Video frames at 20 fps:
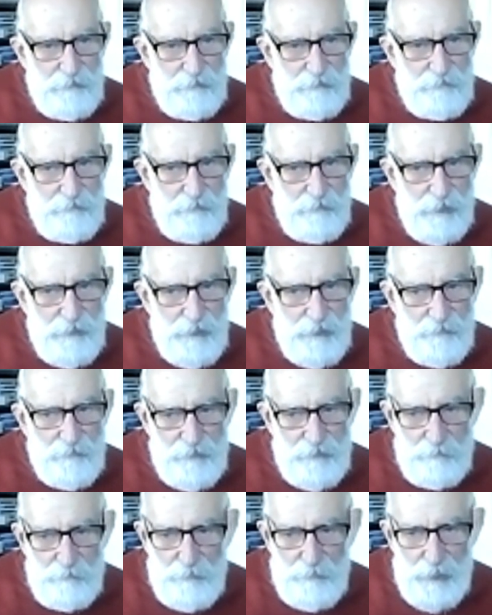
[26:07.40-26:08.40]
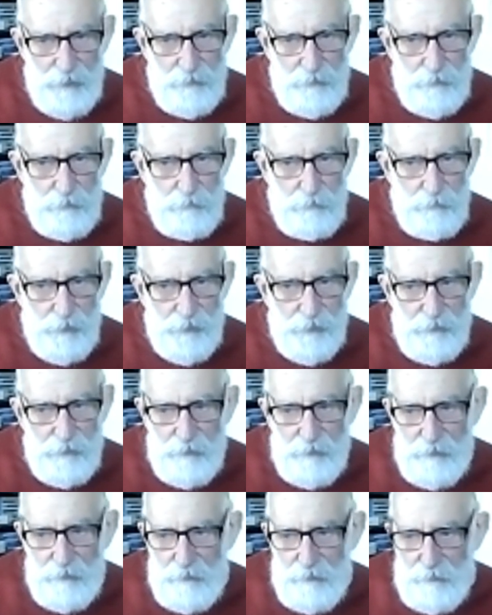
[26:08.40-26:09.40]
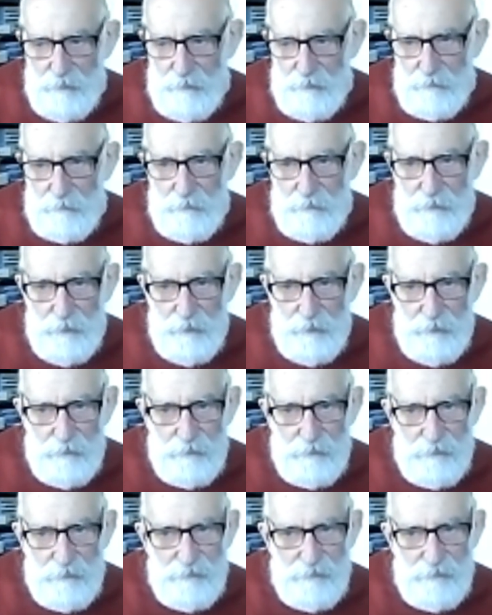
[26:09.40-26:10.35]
and having to make do with, you know,